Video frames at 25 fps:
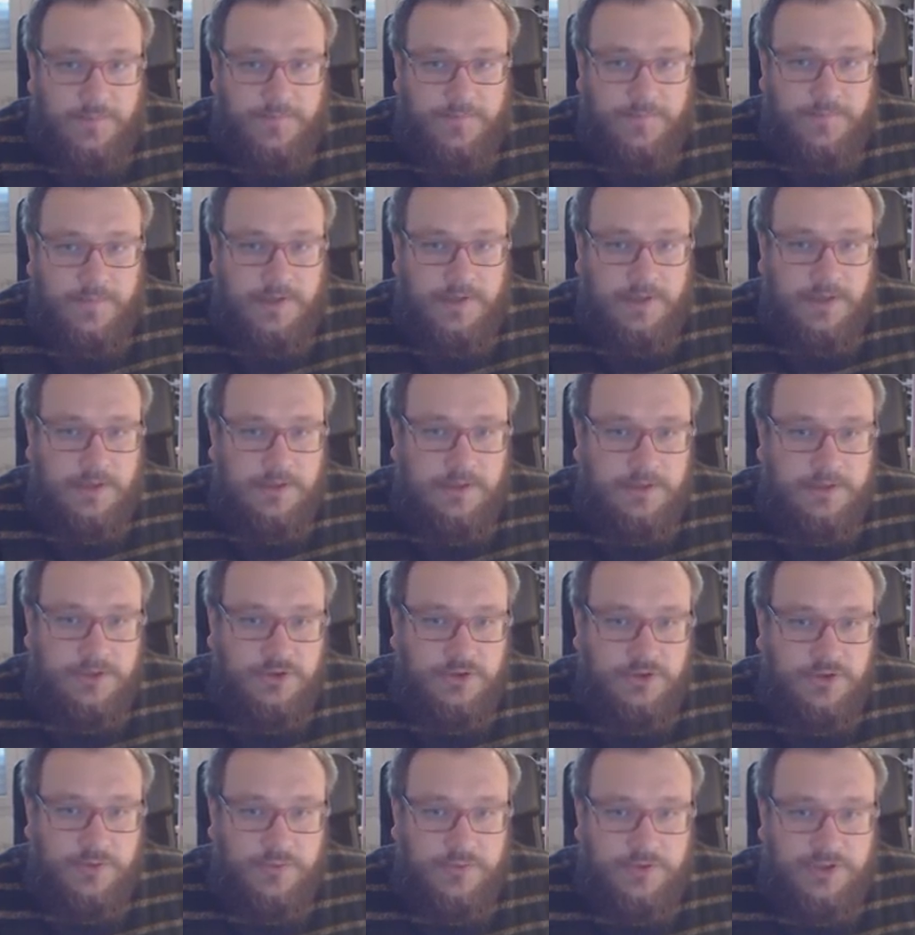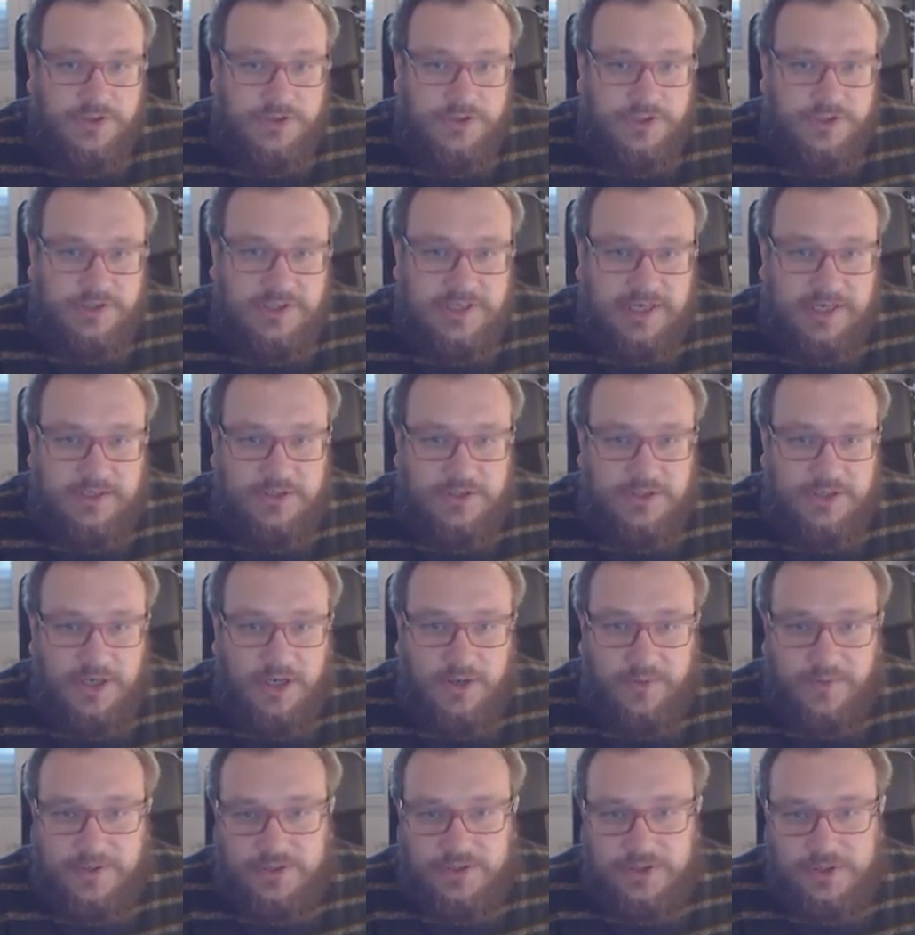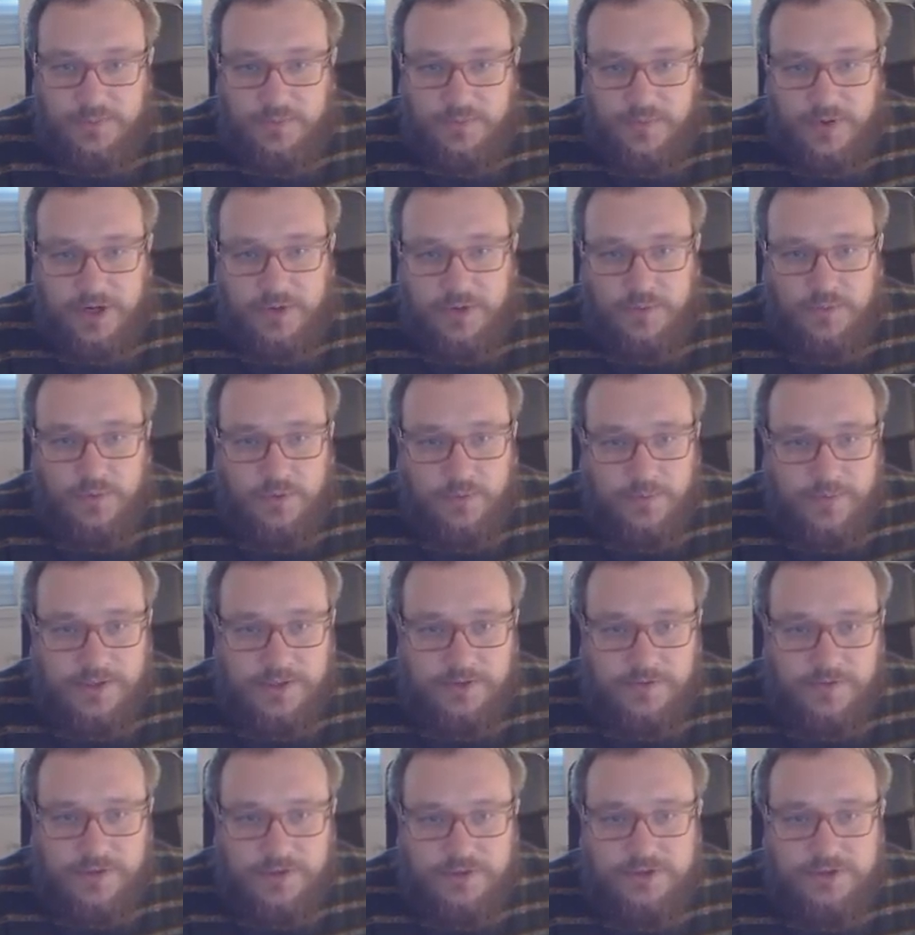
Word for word: A little description. It's an intelligent low-energy bread warming device.